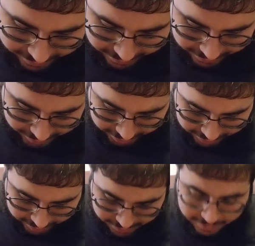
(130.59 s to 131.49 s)
the fact.
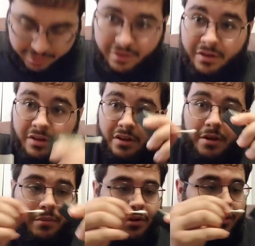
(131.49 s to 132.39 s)
So I'm
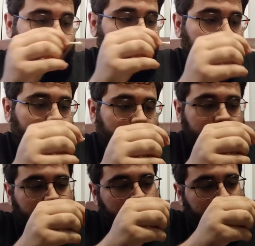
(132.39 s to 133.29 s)
going to coat it.
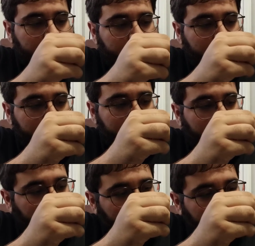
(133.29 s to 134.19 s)
Here is what I'm
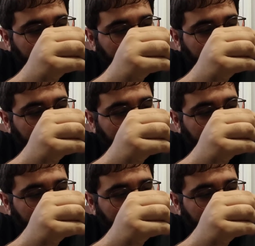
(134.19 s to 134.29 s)
doing